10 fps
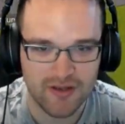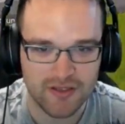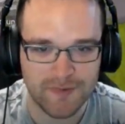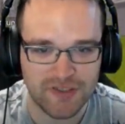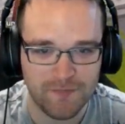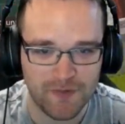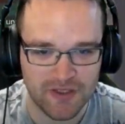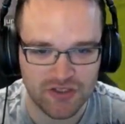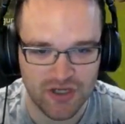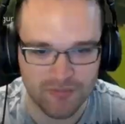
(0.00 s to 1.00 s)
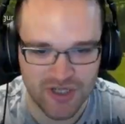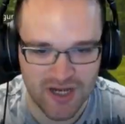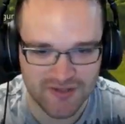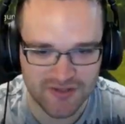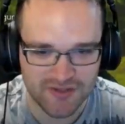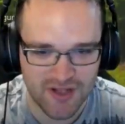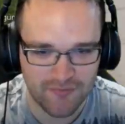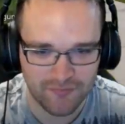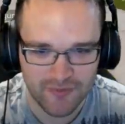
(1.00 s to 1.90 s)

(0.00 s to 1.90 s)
Especially for like jump shots and stuff.